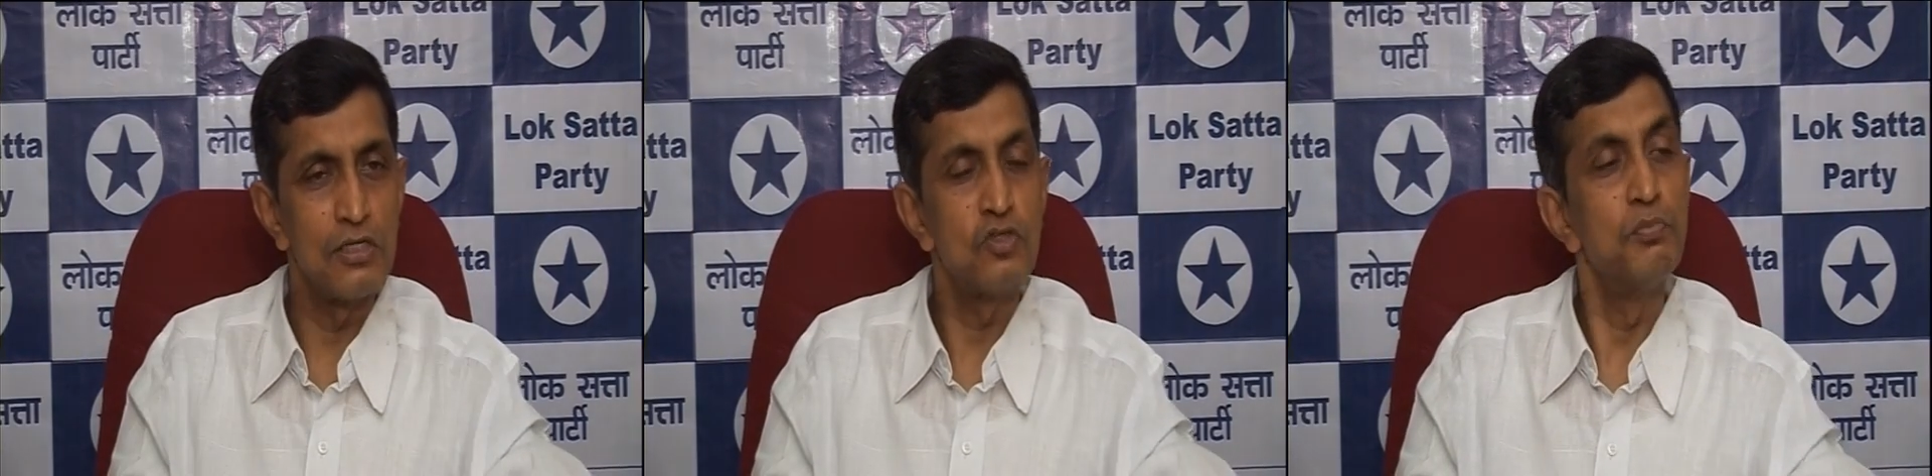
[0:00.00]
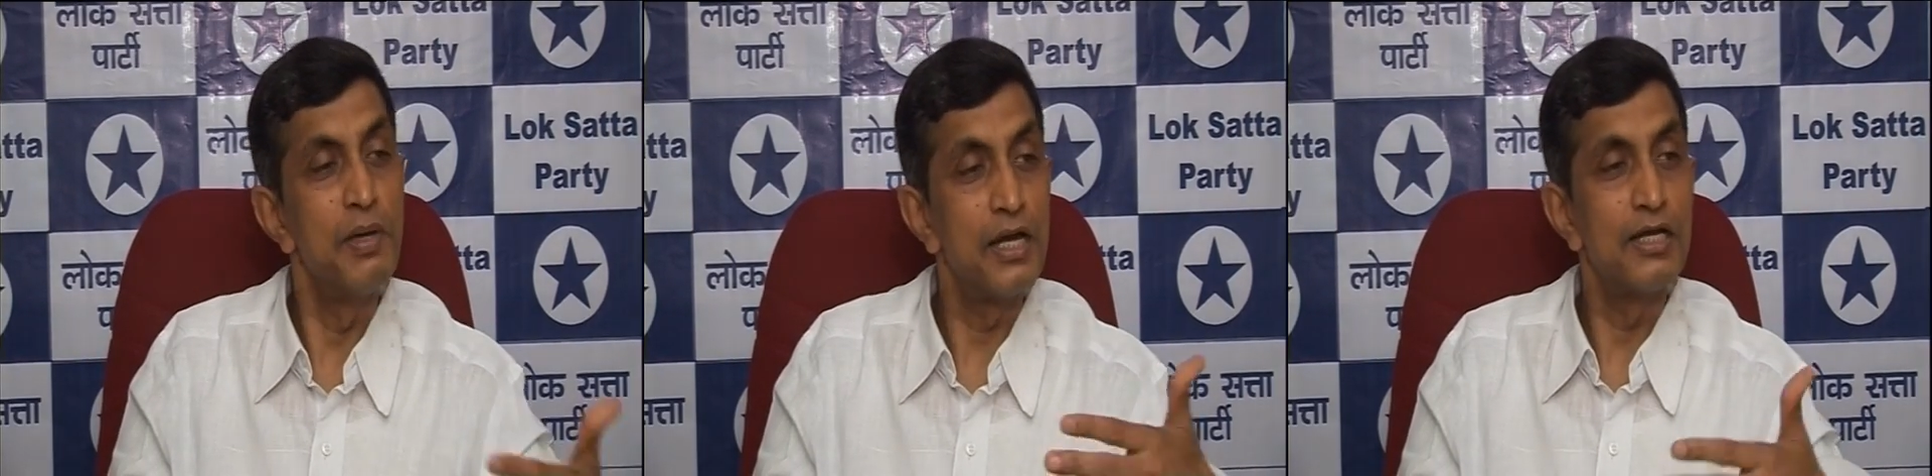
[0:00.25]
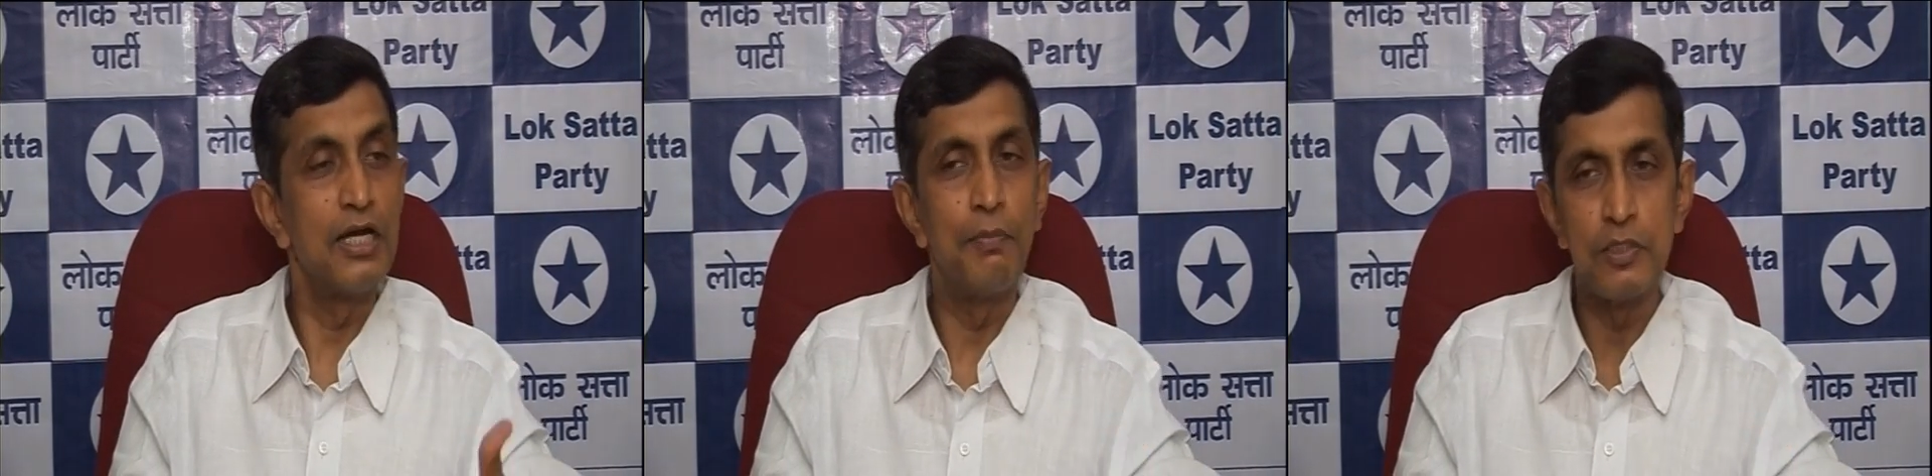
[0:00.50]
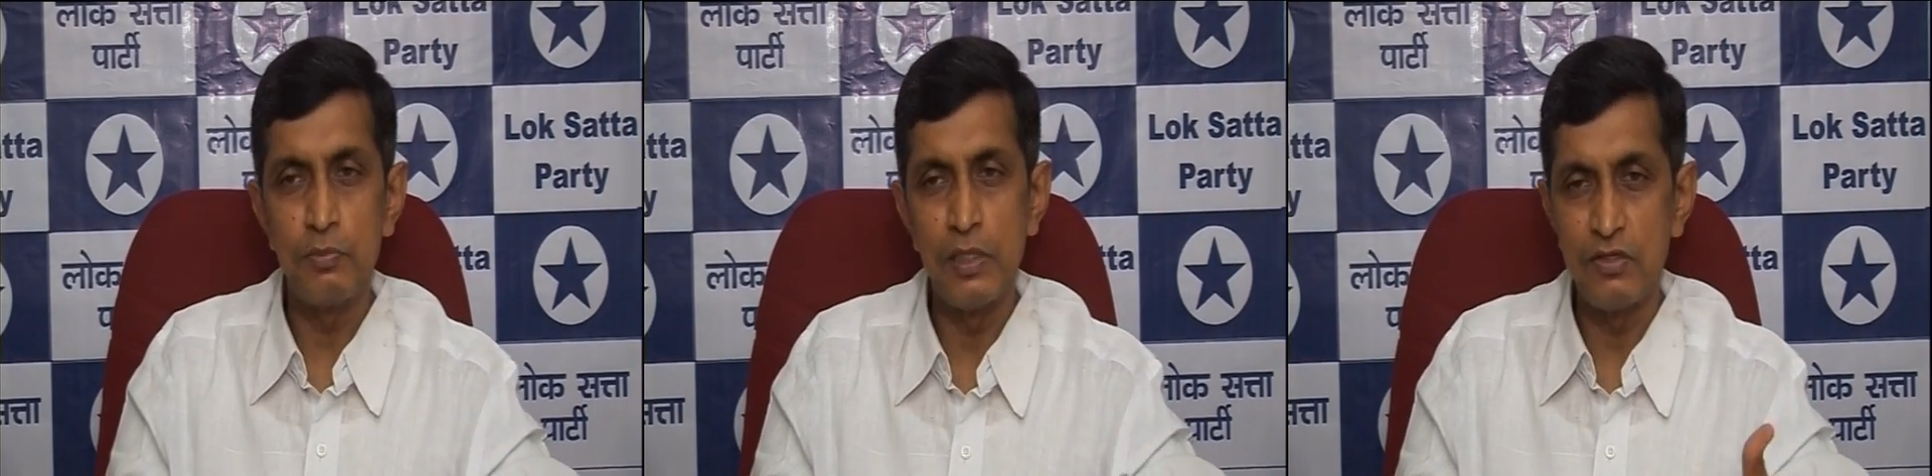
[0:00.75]
to make it
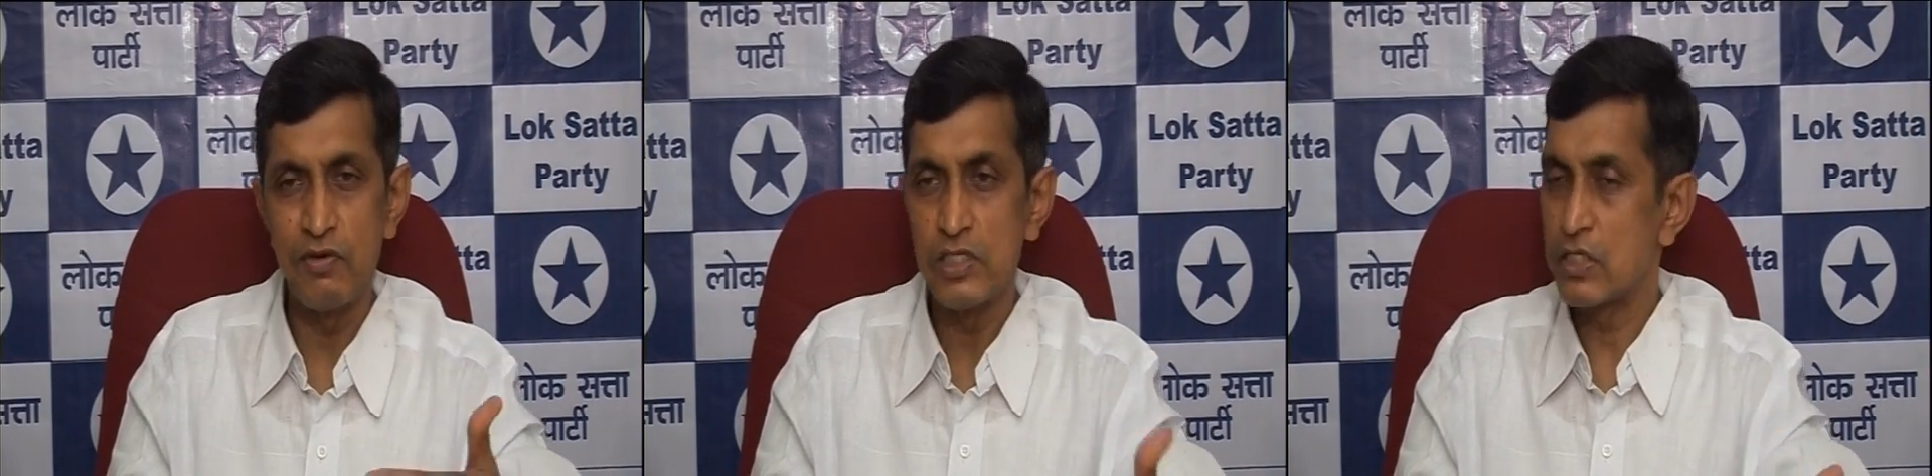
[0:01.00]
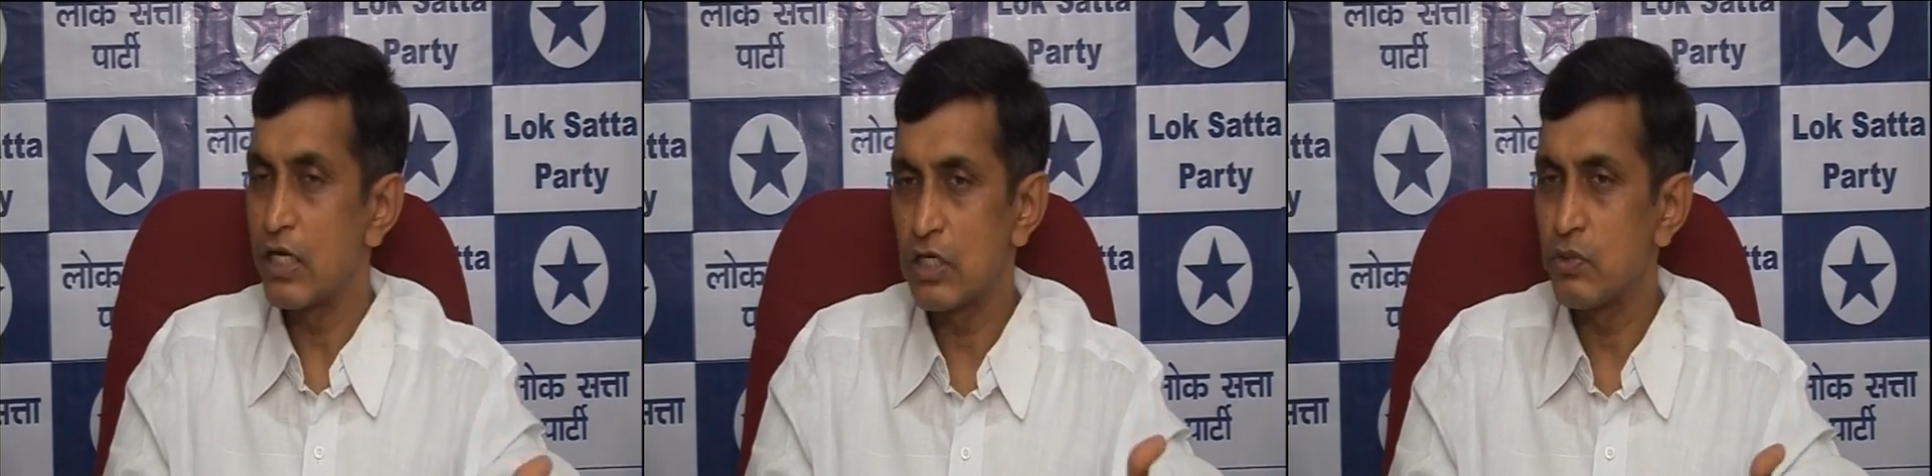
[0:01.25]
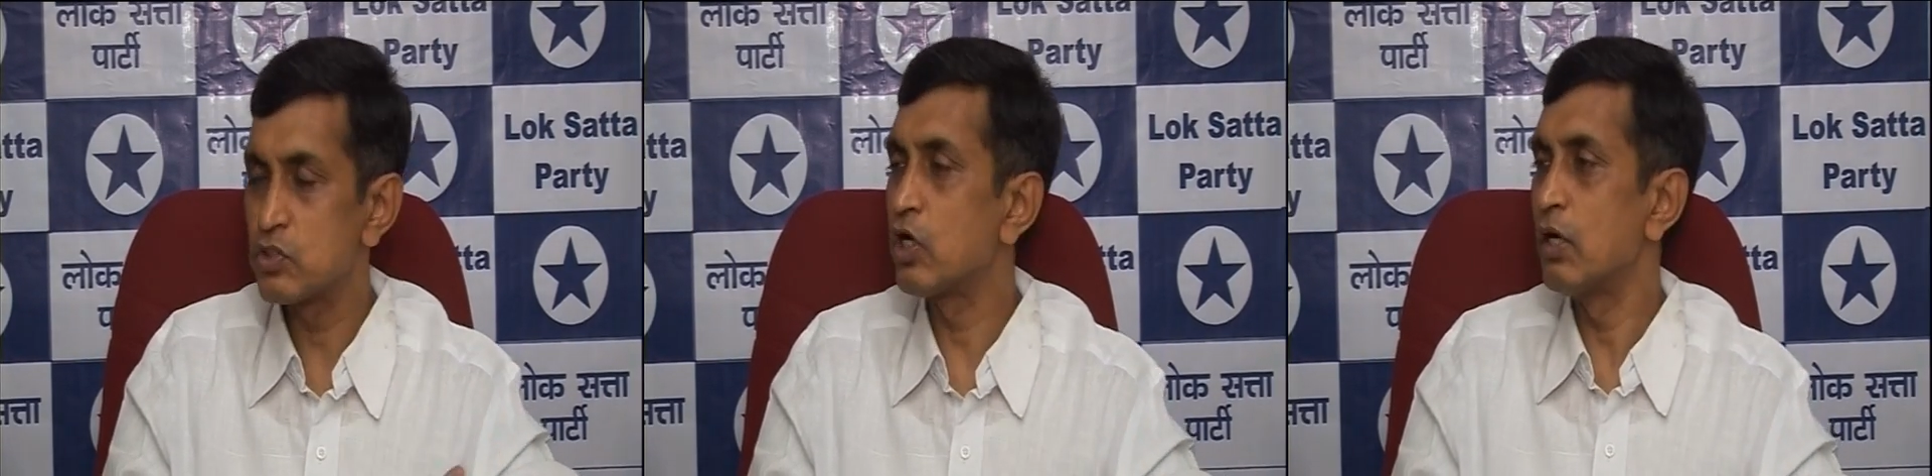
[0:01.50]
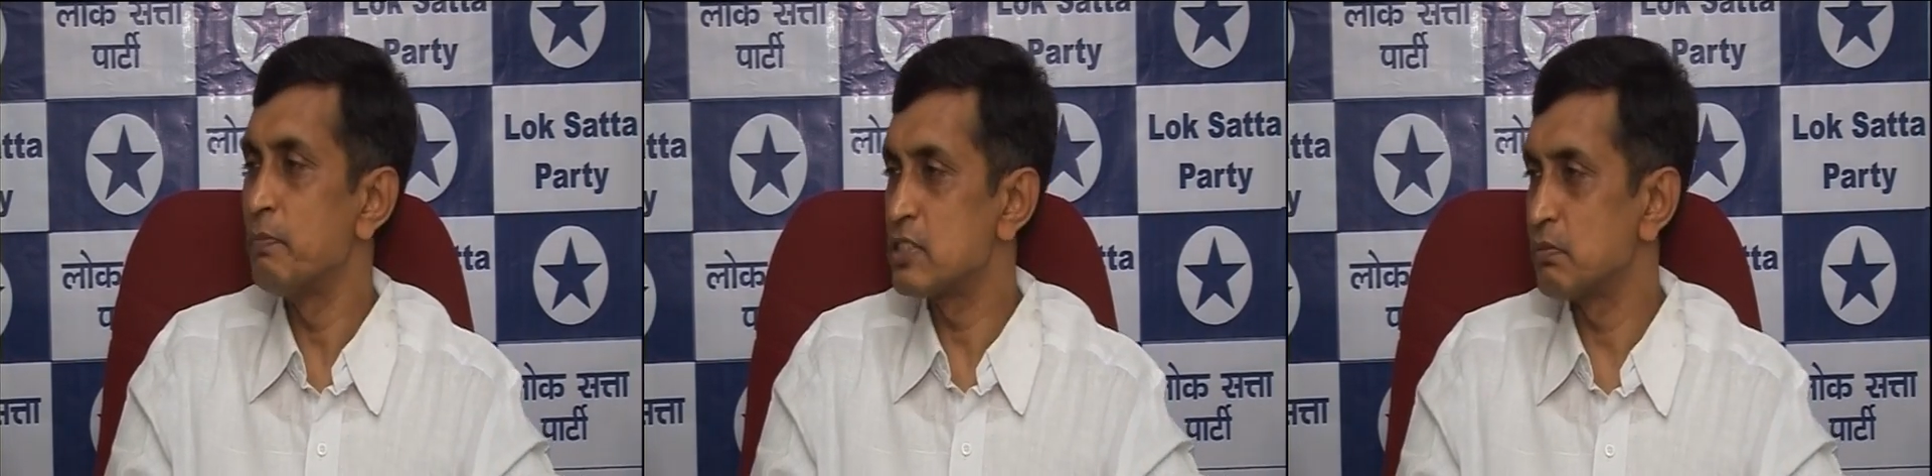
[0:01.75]
admissible as evidence, right now it's not
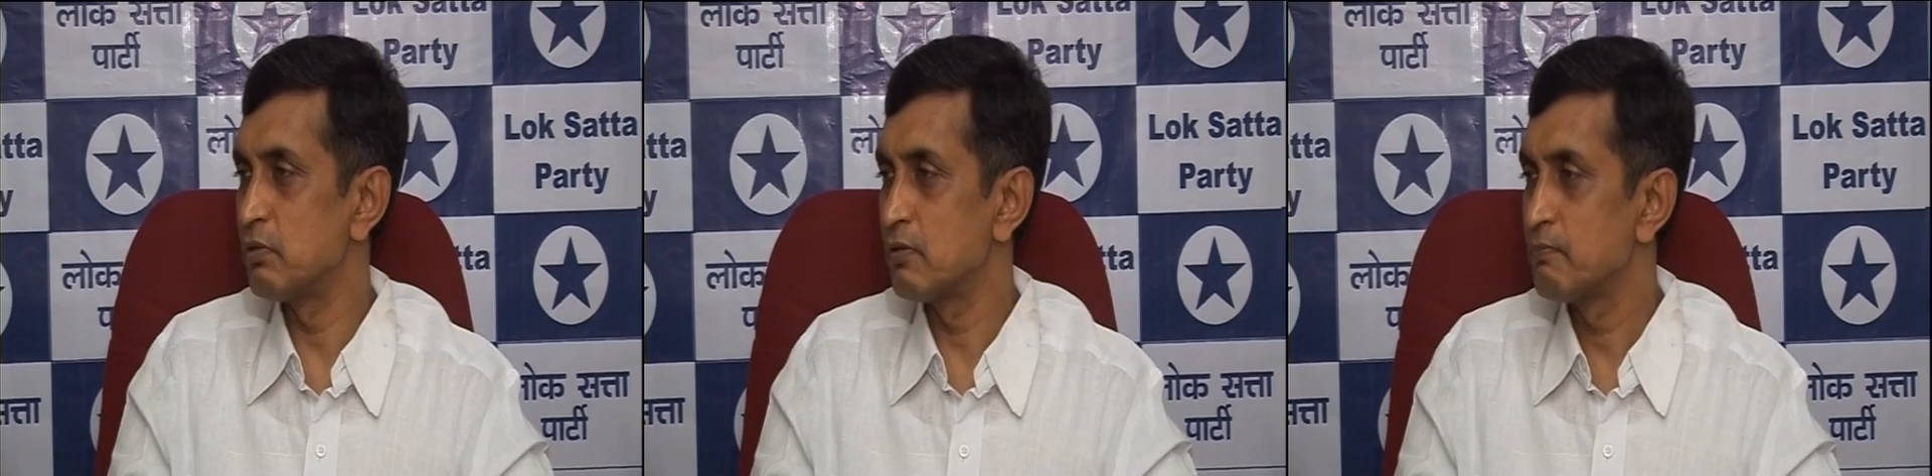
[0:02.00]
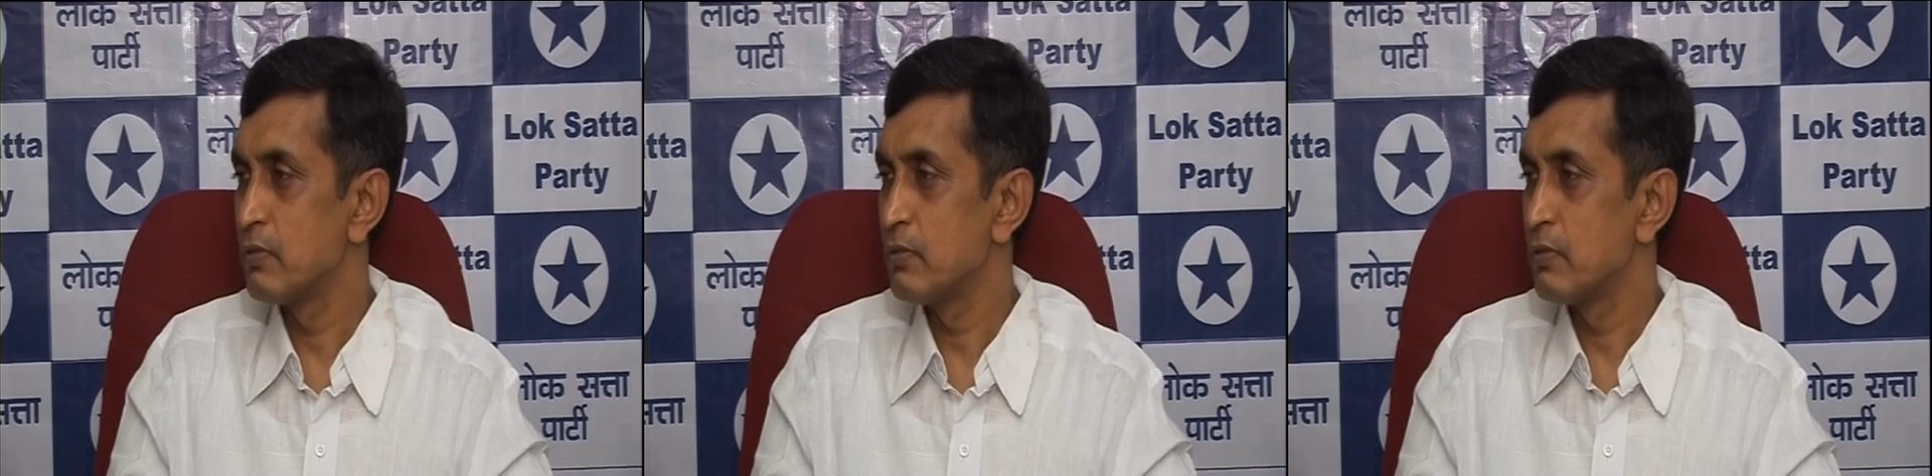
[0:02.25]
admissible.